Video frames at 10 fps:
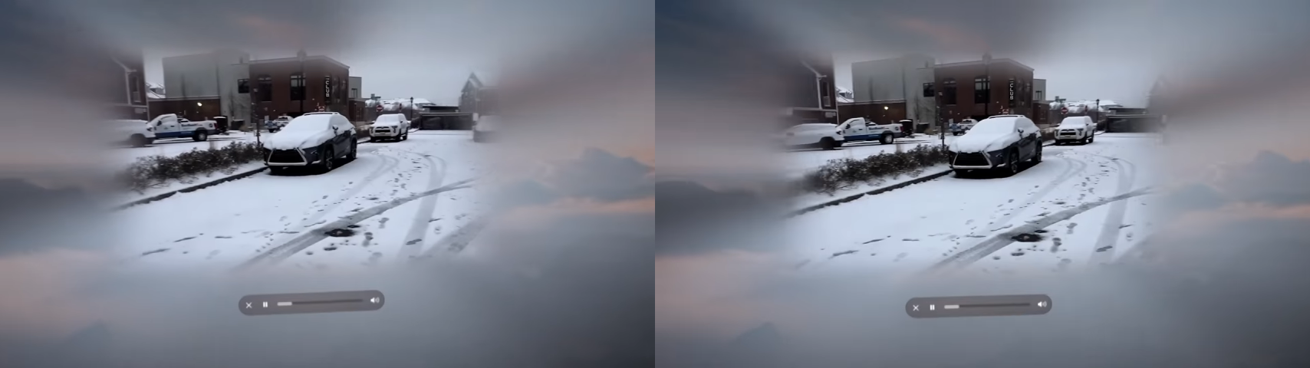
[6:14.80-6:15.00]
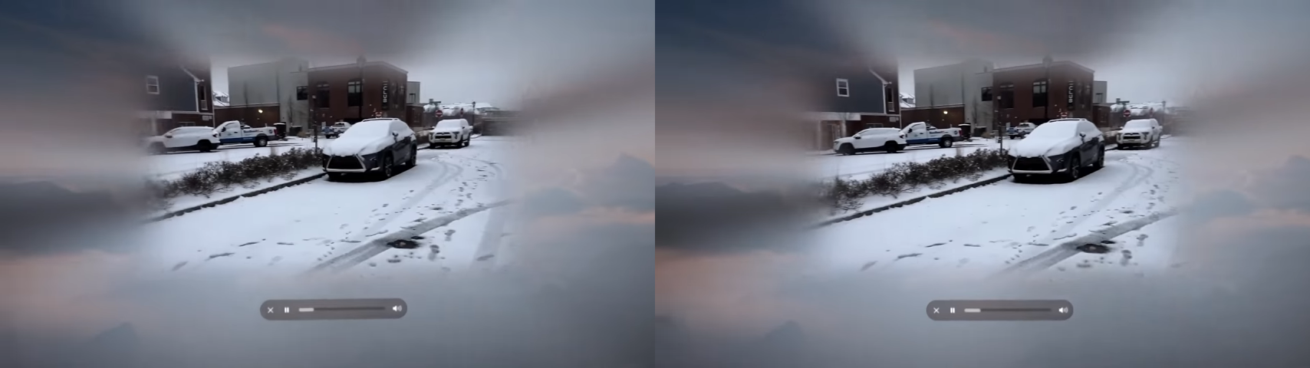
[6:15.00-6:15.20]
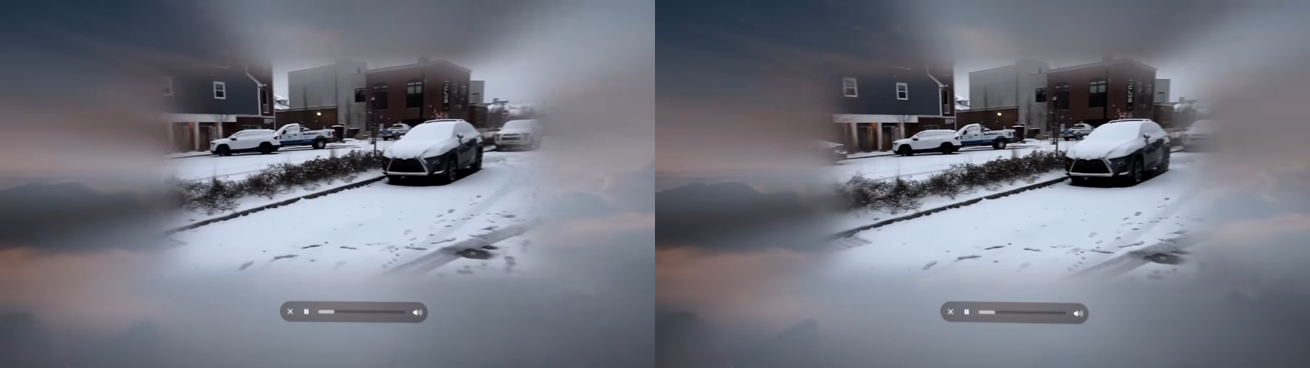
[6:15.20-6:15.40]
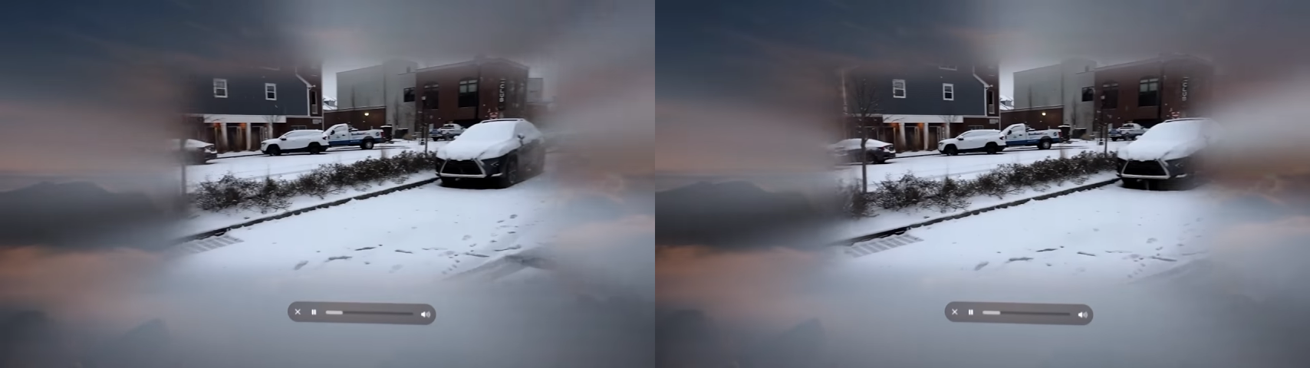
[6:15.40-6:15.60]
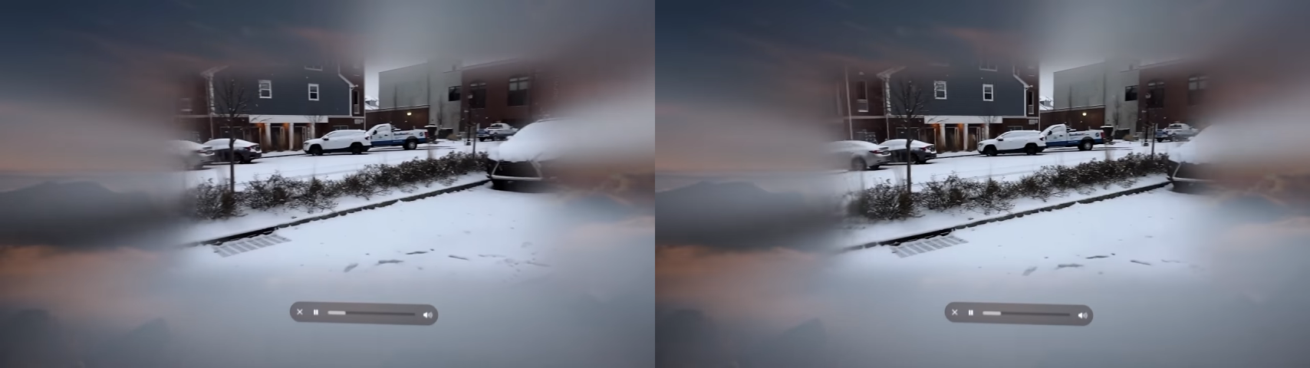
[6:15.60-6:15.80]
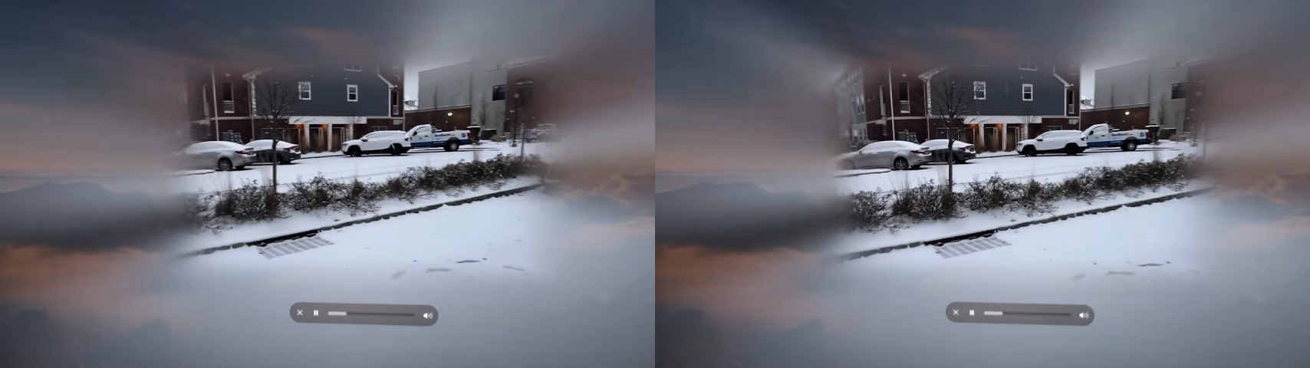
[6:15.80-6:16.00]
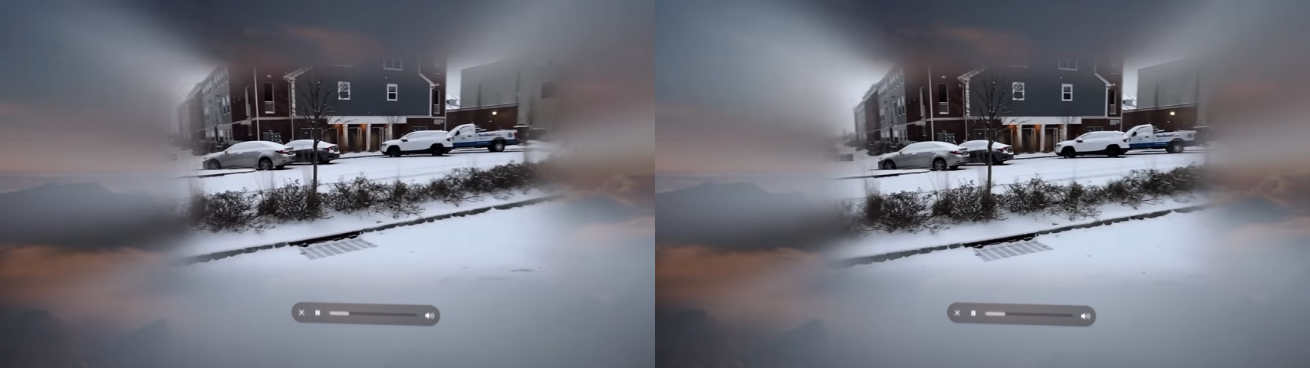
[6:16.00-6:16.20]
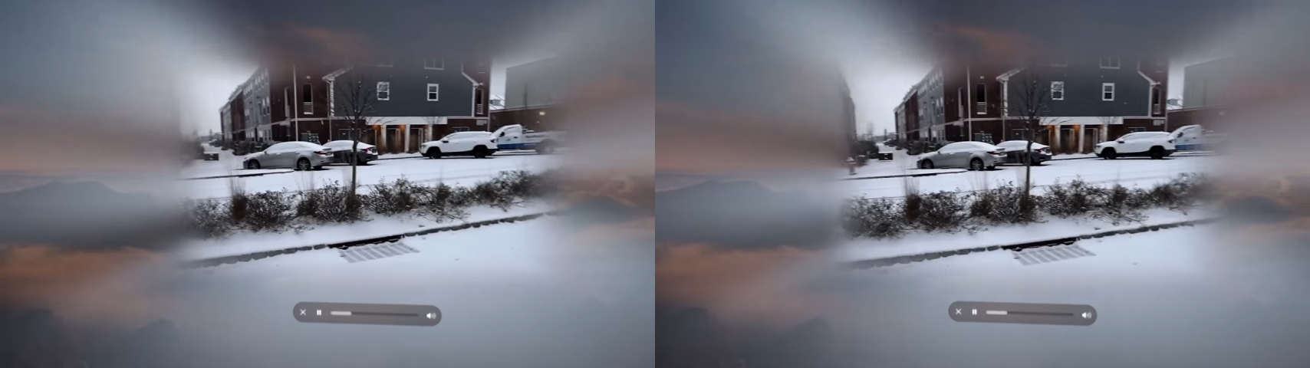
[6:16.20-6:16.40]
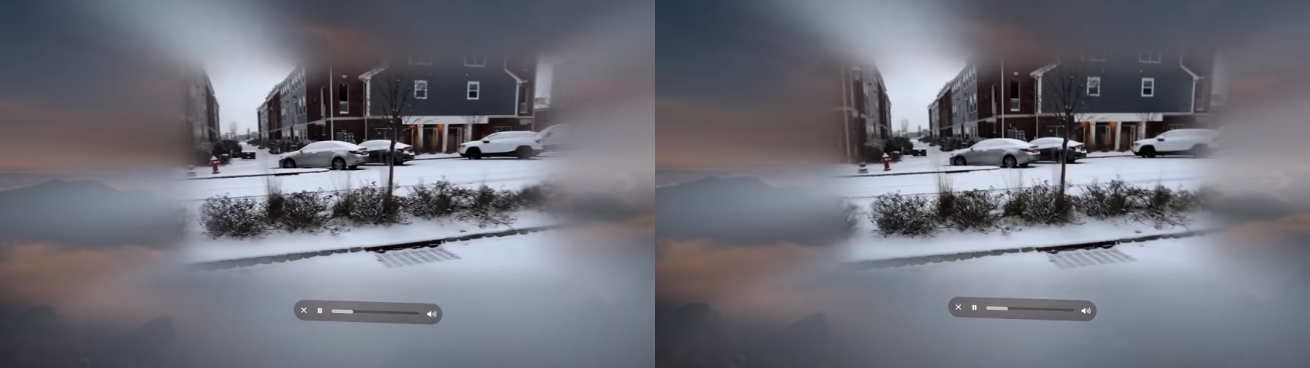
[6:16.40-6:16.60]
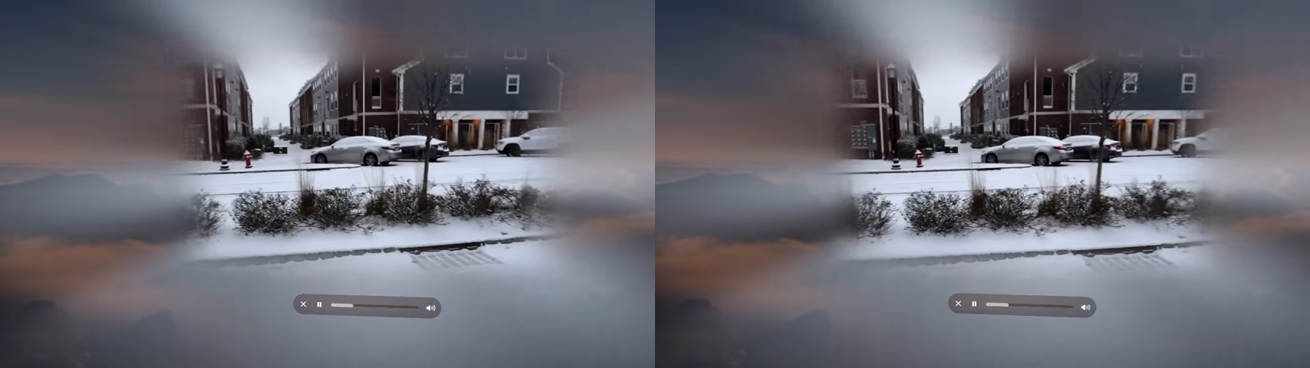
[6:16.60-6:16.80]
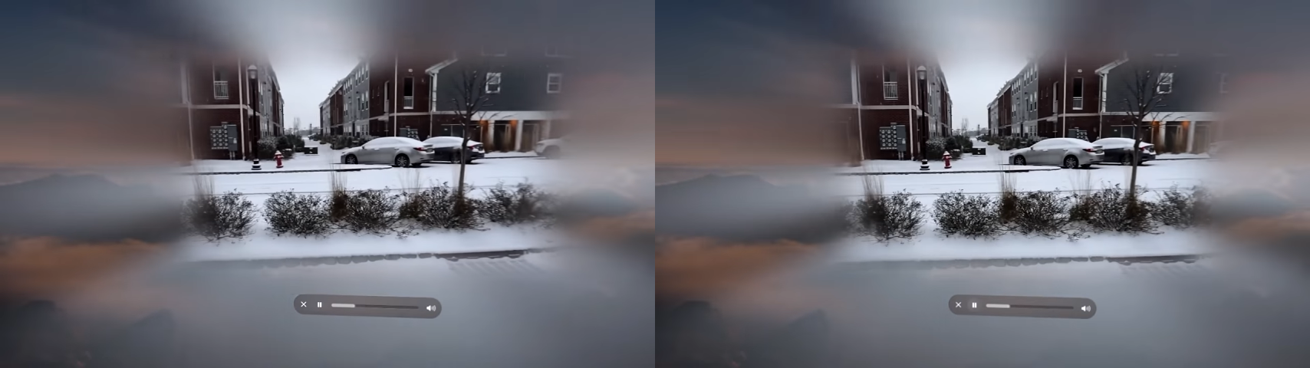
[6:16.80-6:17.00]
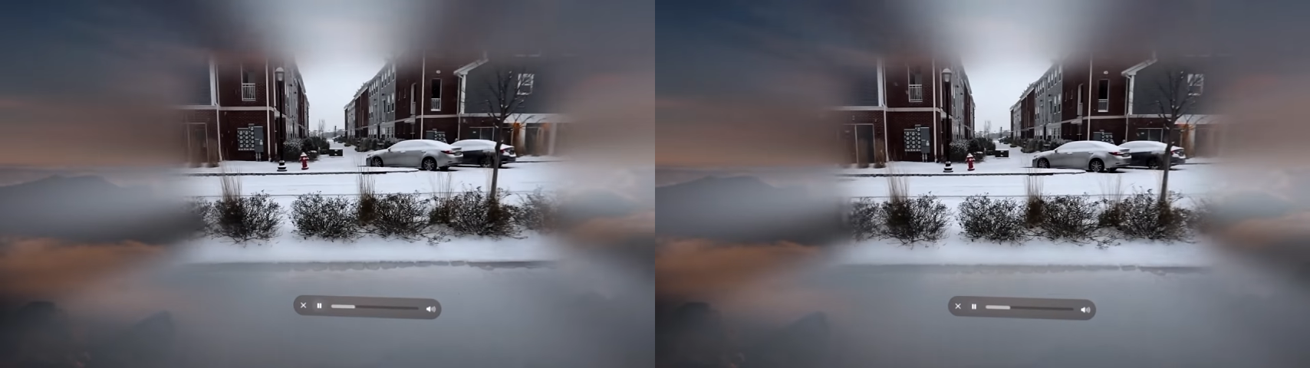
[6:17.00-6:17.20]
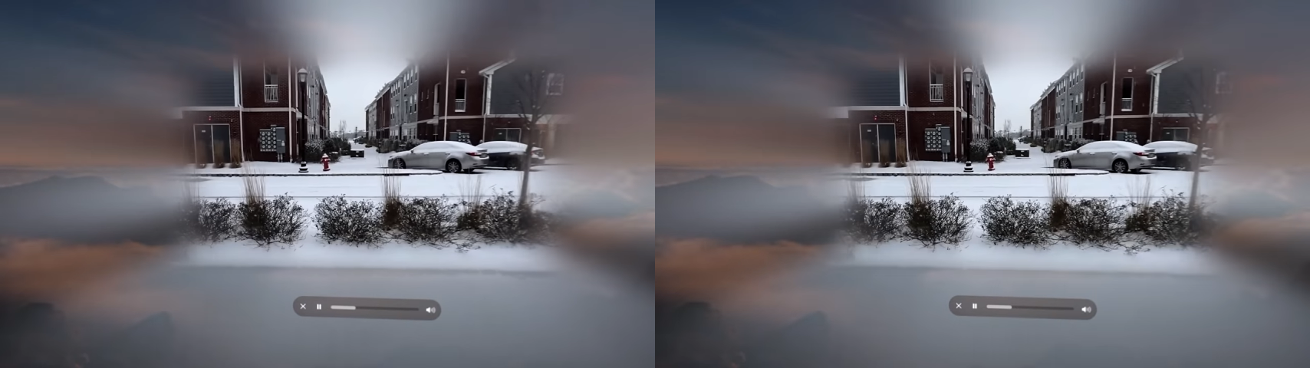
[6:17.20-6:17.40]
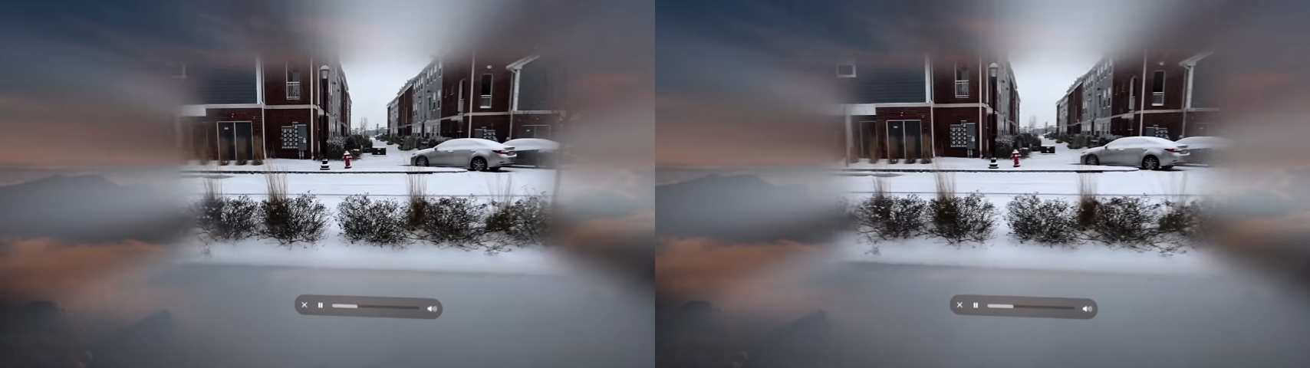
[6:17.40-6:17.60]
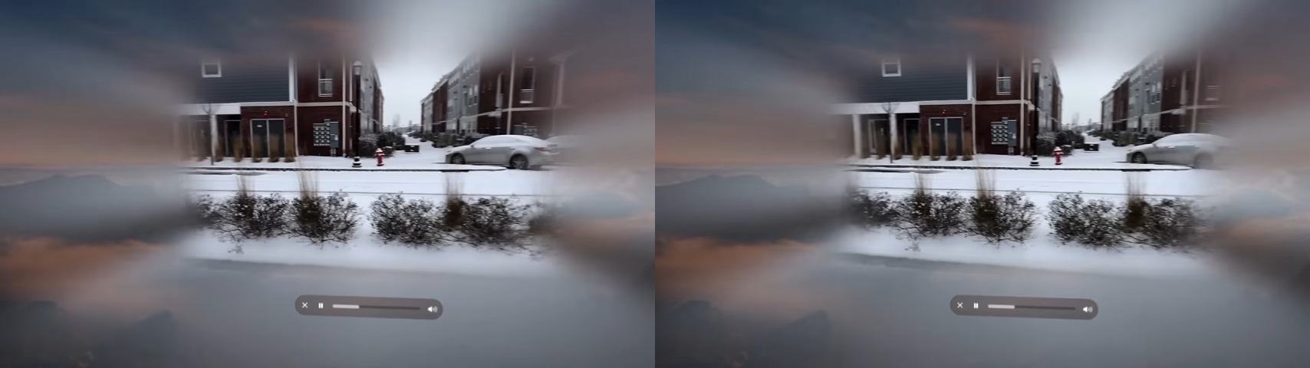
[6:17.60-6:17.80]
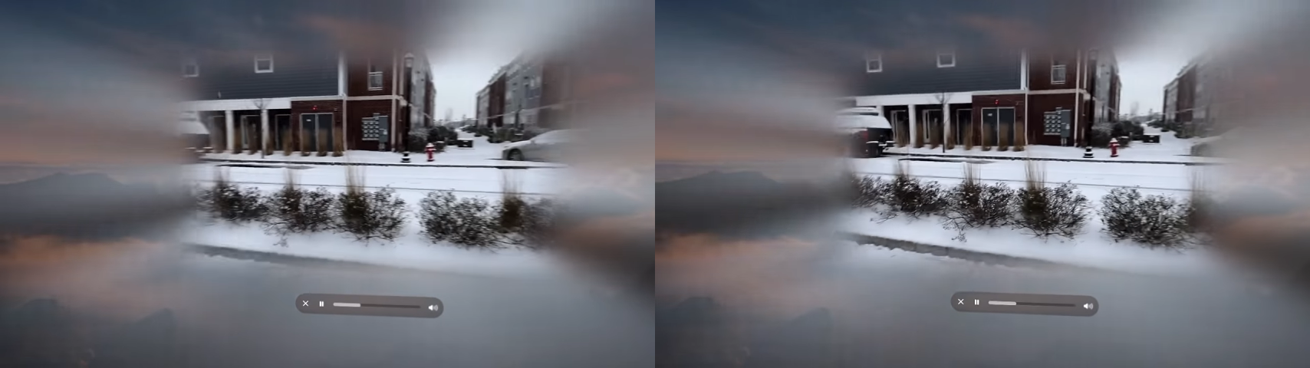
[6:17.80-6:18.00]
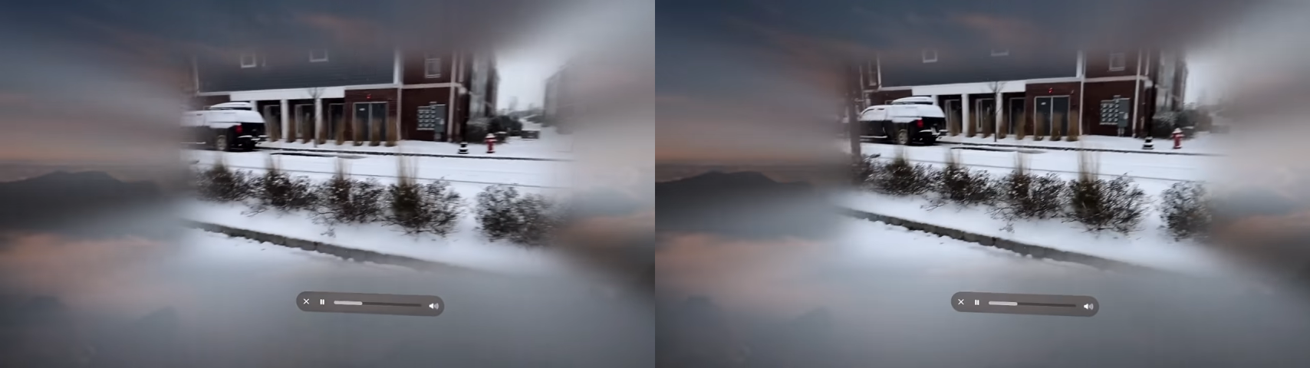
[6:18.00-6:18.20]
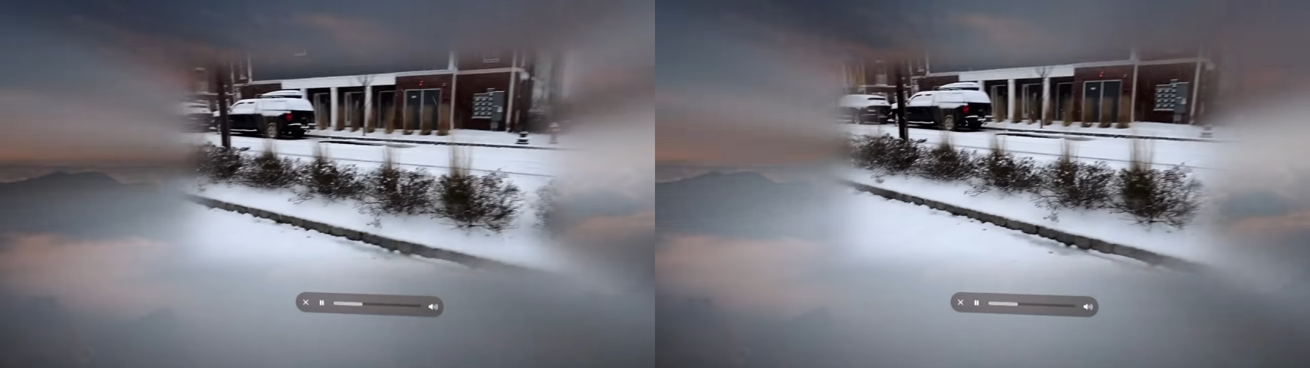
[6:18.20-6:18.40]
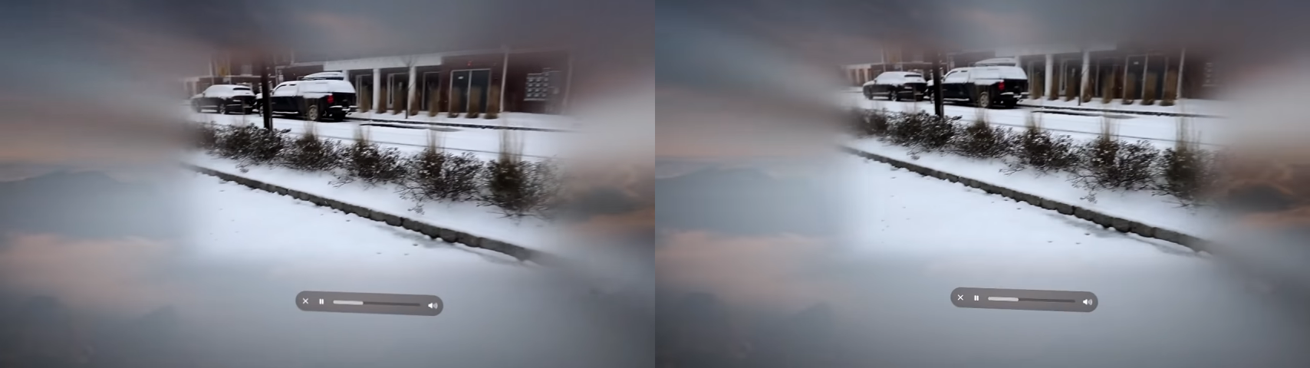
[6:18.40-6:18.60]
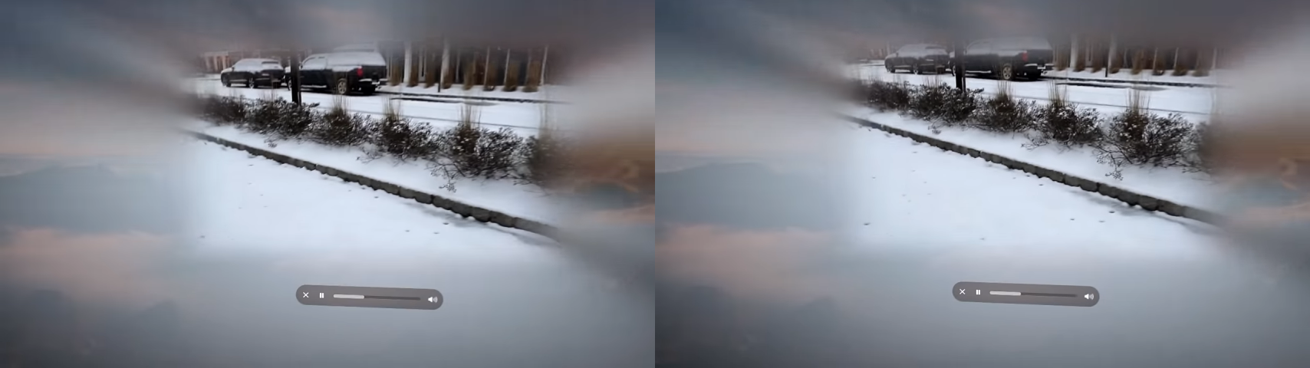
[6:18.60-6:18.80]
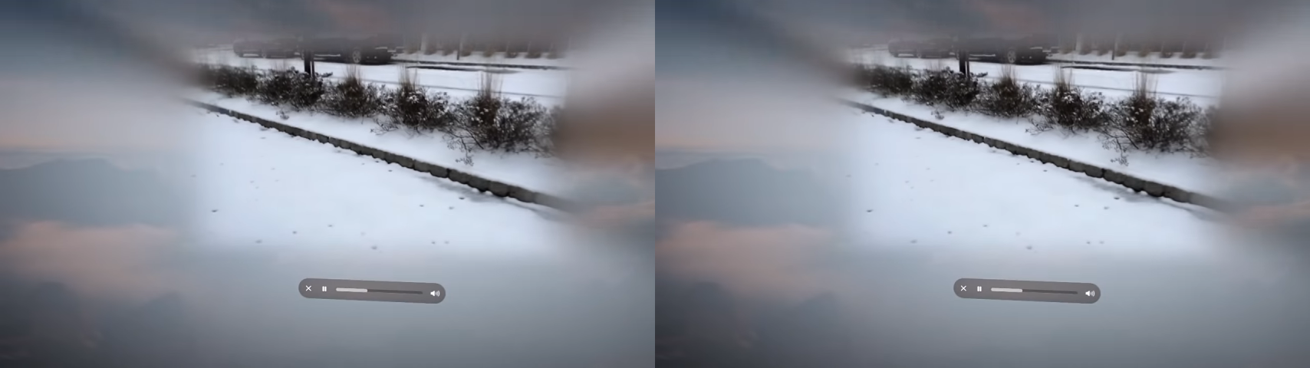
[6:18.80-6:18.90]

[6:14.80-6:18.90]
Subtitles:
(no speaker visible)